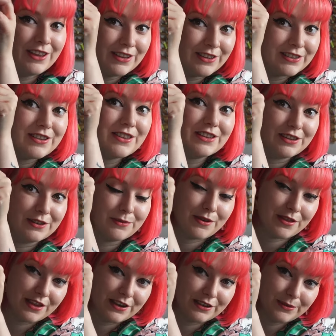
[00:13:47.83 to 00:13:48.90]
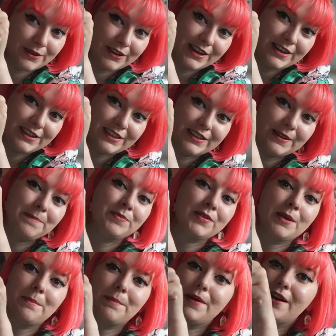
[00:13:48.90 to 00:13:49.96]
So this is what this one is,
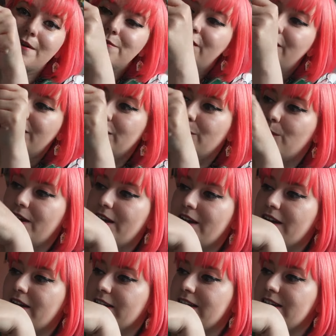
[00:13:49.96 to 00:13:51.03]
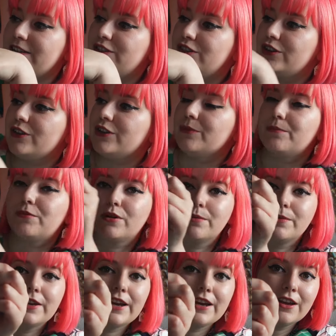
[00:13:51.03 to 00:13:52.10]
but I'm very aware I need to
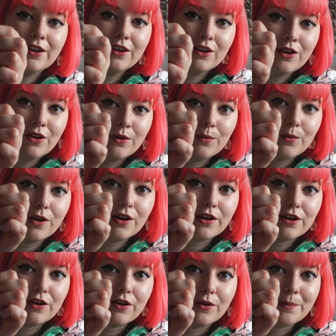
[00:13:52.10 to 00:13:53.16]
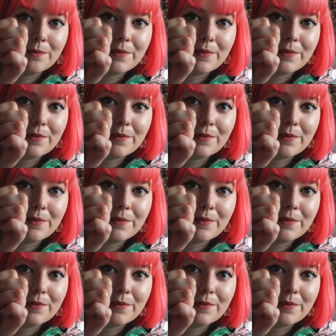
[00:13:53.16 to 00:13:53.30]
probably work on